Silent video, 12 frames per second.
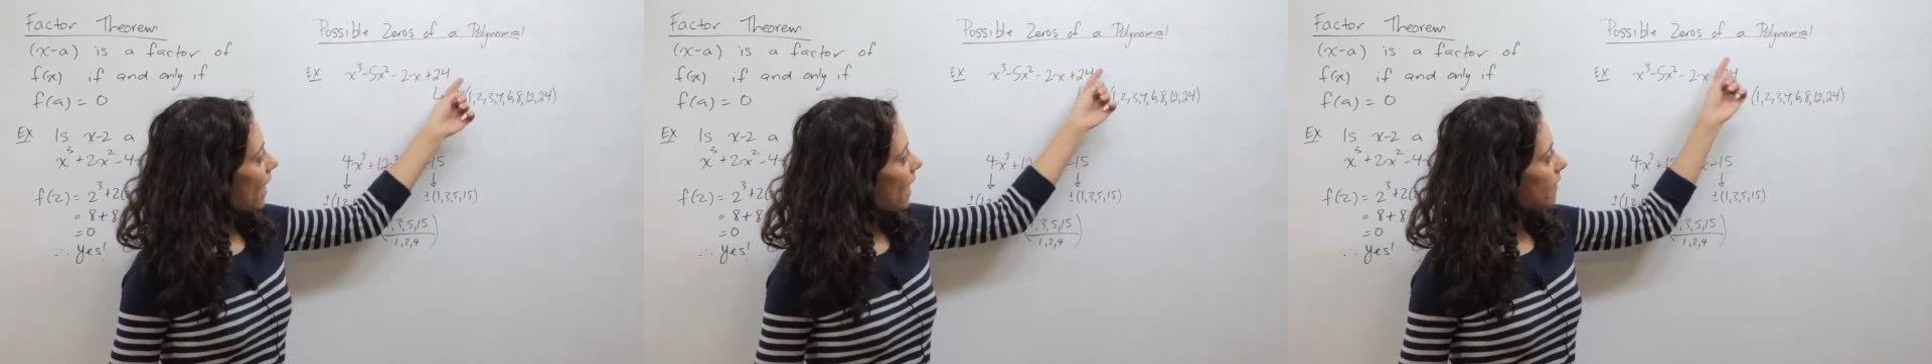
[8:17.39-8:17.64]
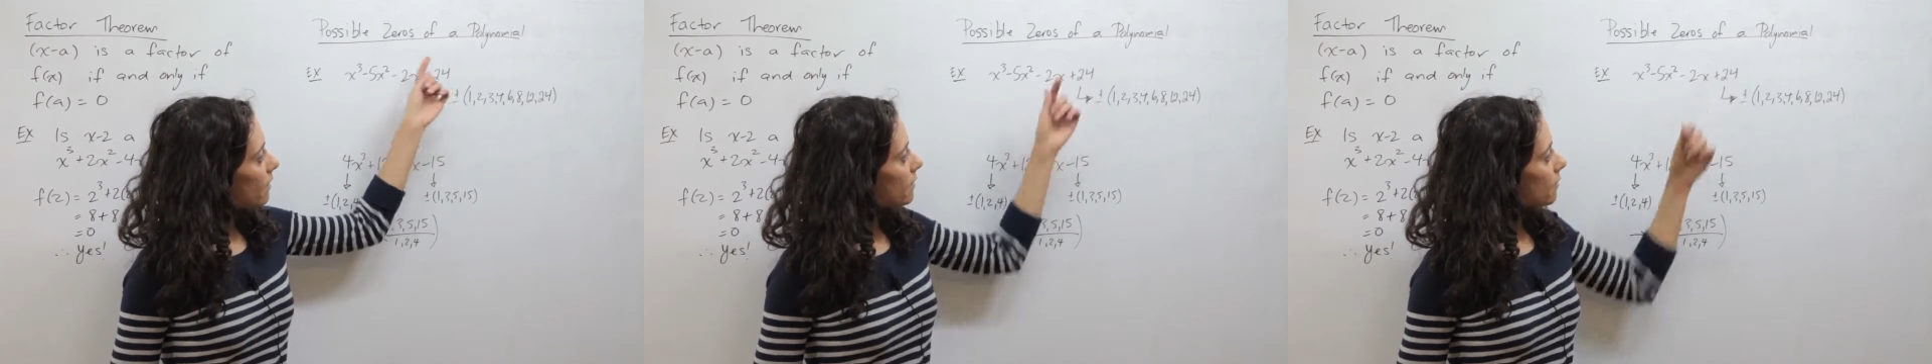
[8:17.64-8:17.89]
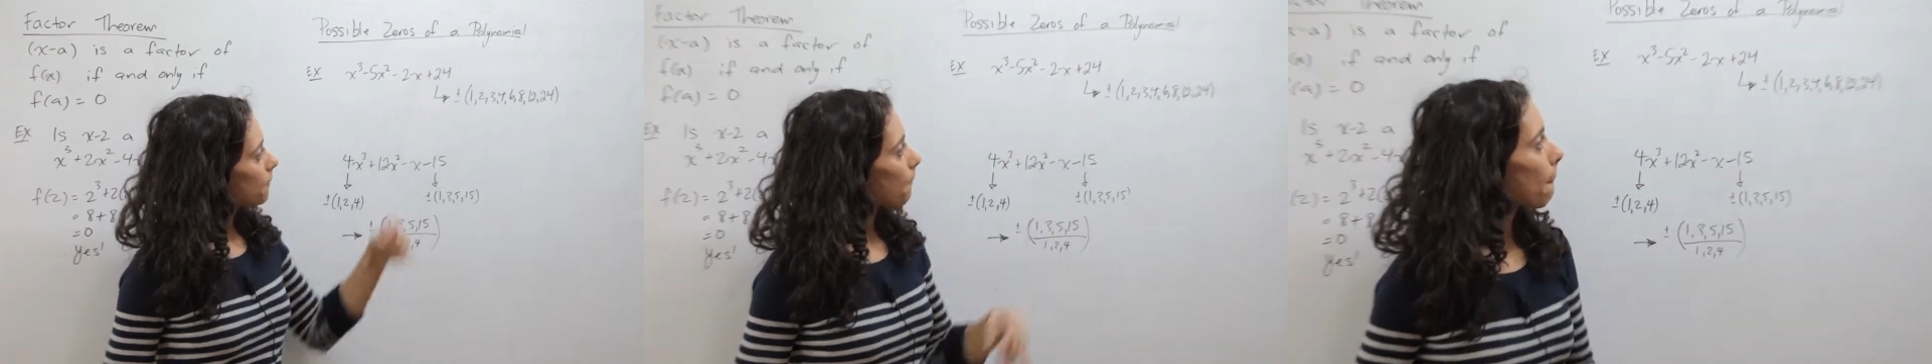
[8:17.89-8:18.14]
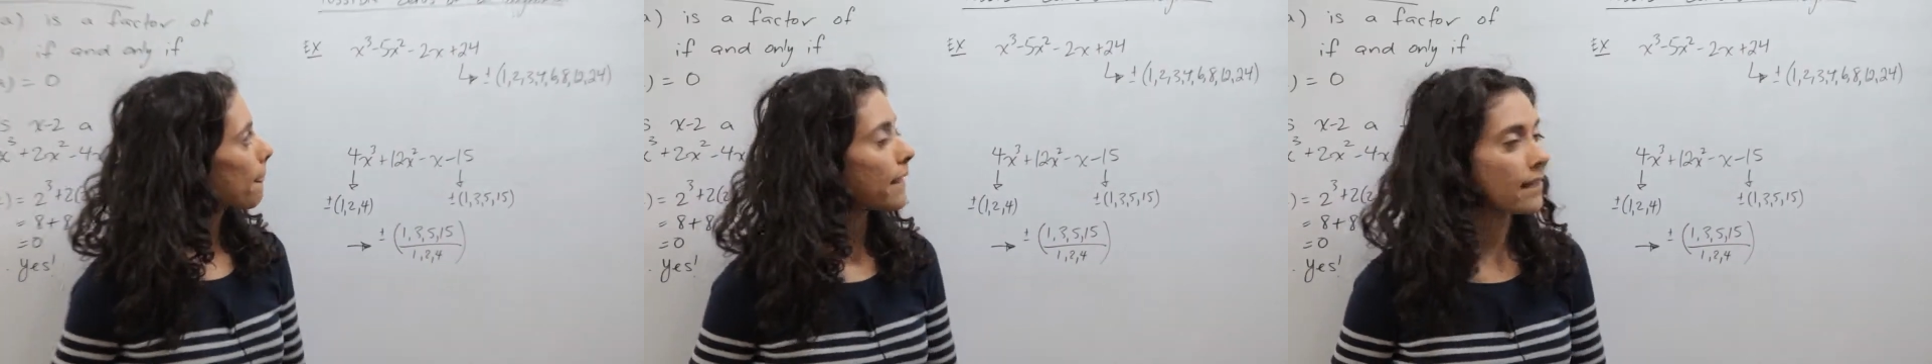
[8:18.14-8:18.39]
end
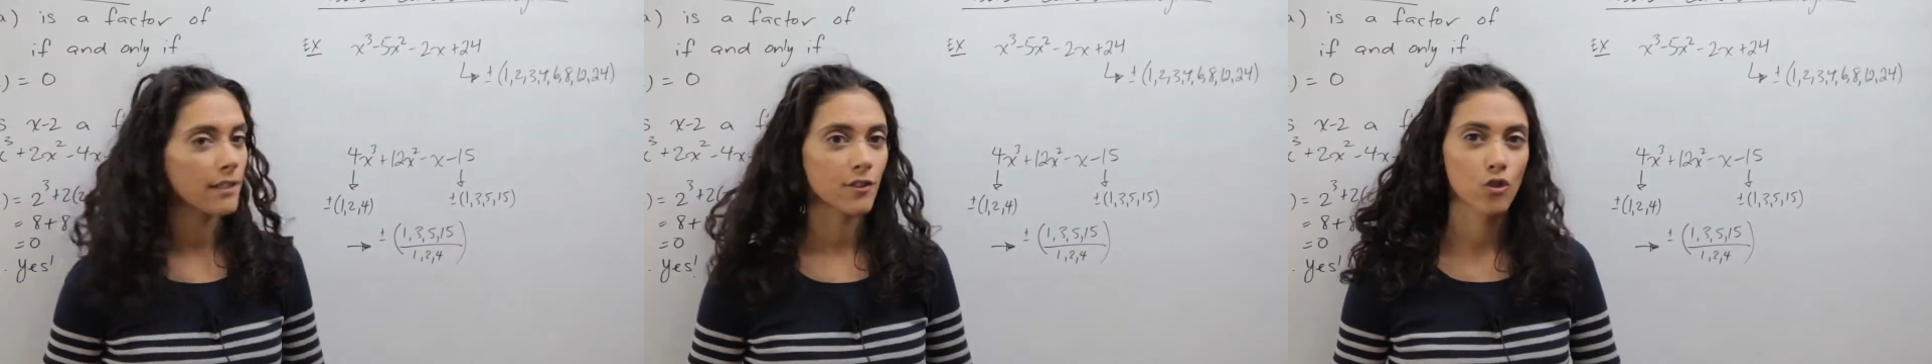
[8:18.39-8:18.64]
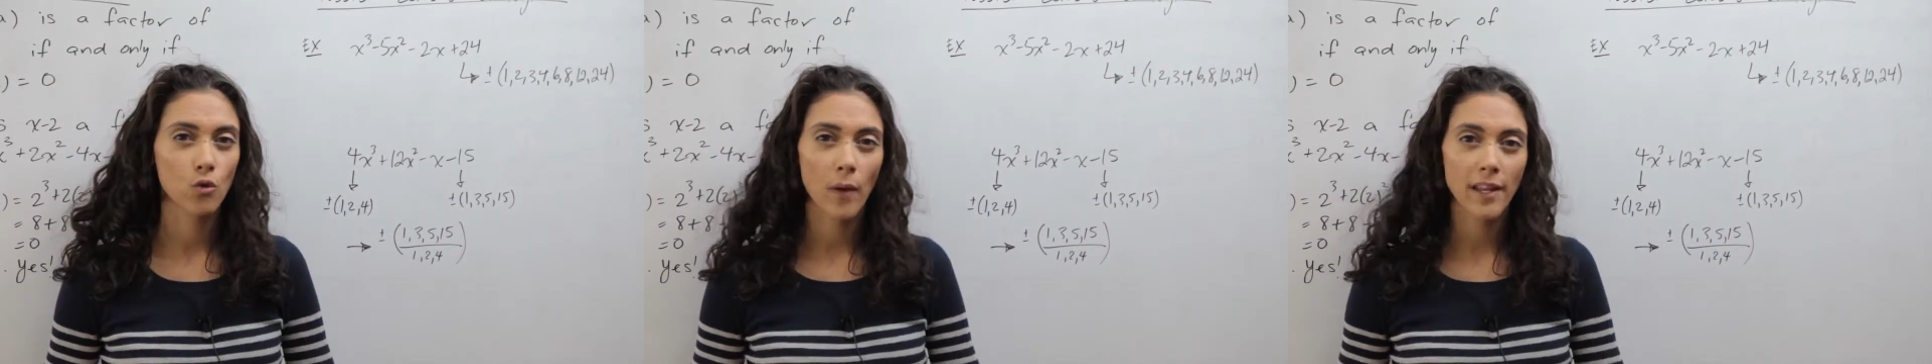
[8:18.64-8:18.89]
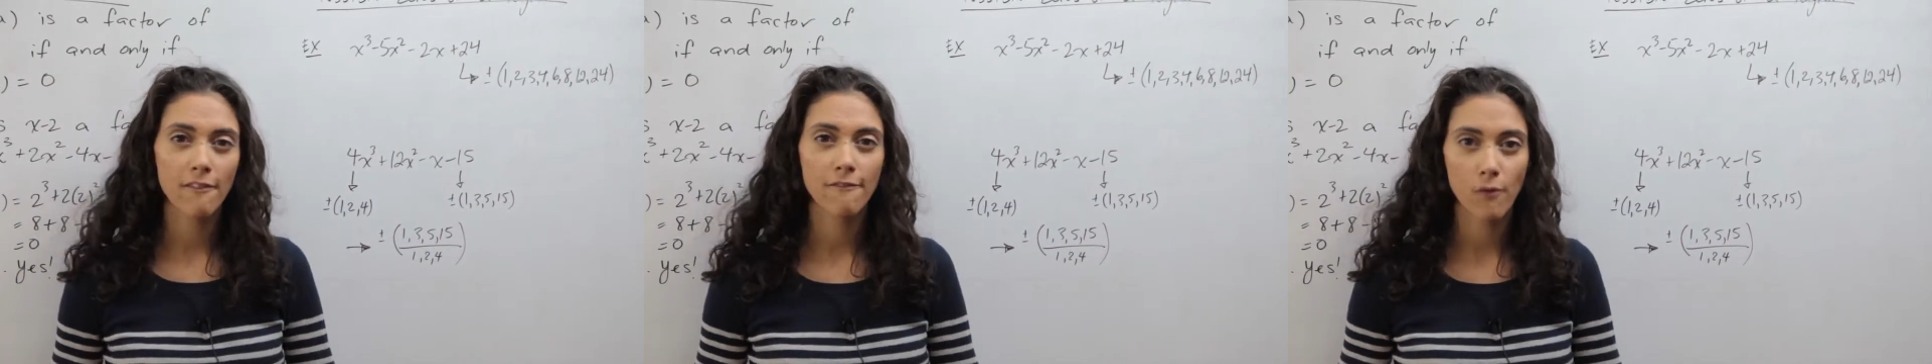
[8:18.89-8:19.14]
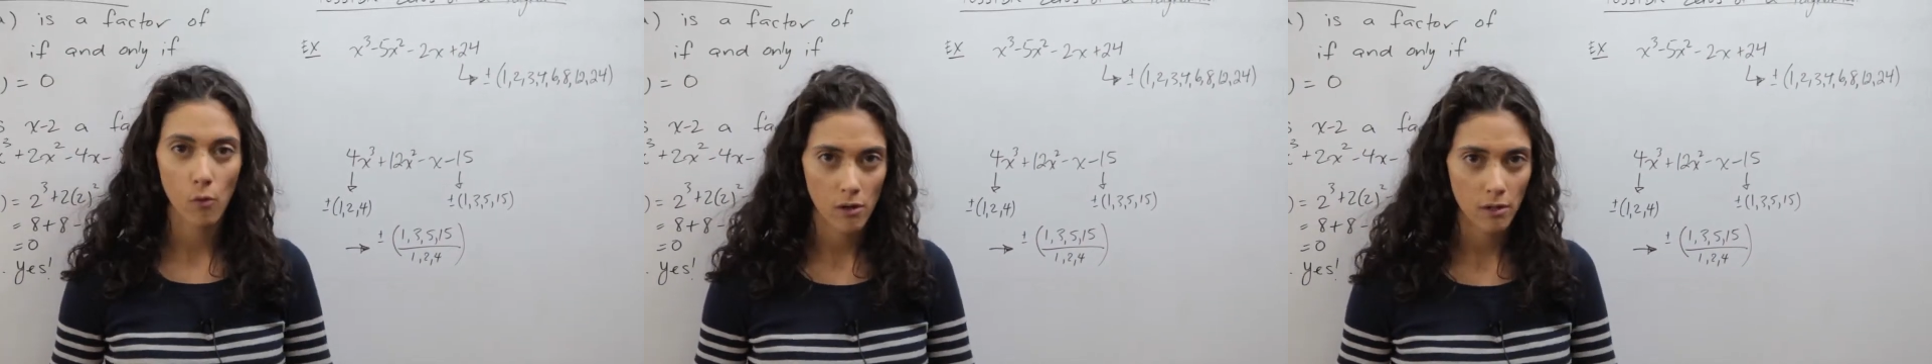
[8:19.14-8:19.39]
is
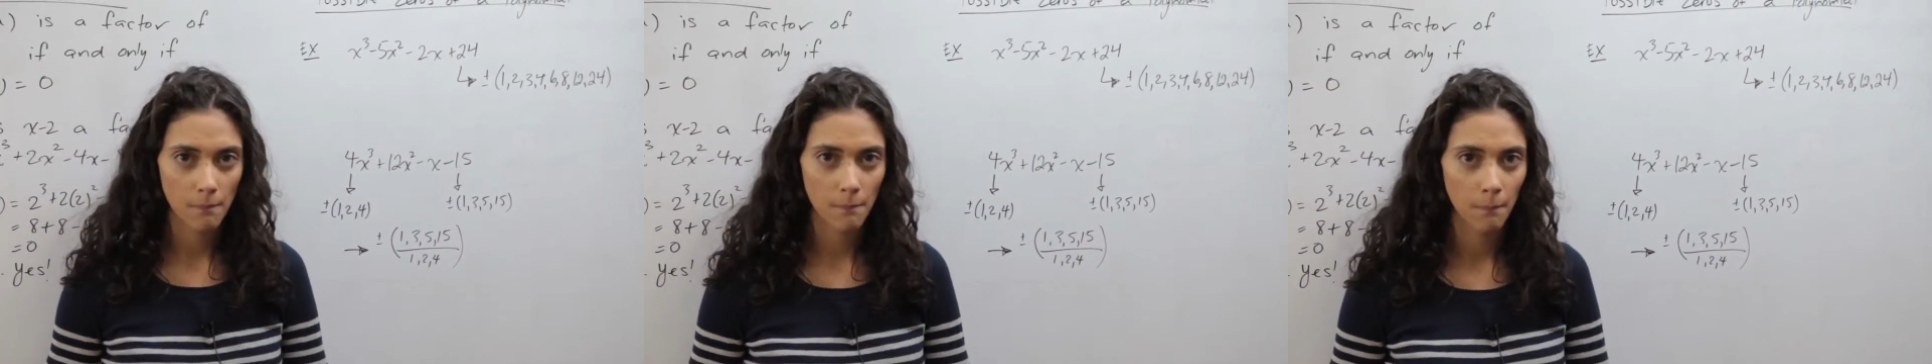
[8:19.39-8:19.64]
24.